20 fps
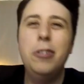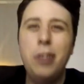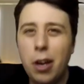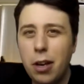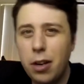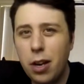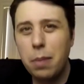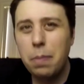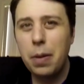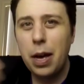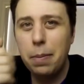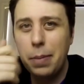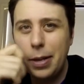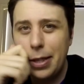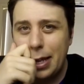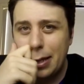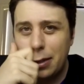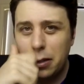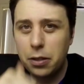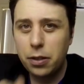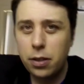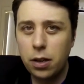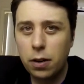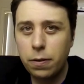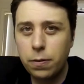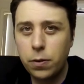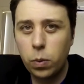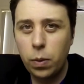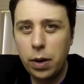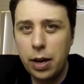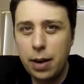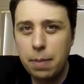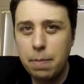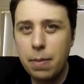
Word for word: Don't know, maybe that's software.